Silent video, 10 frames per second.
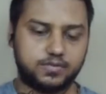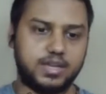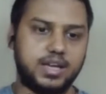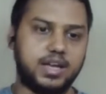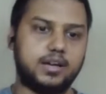
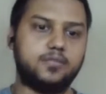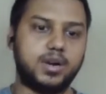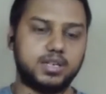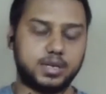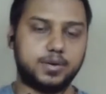We have
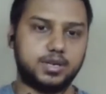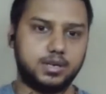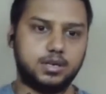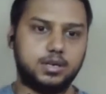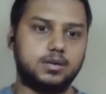
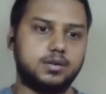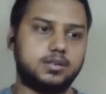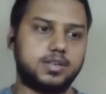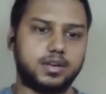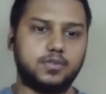multiple
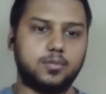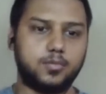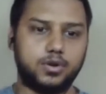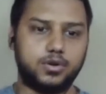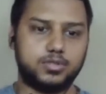Terraform
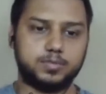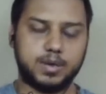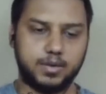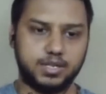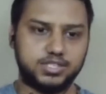modules
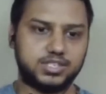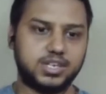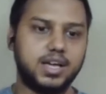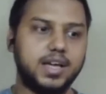published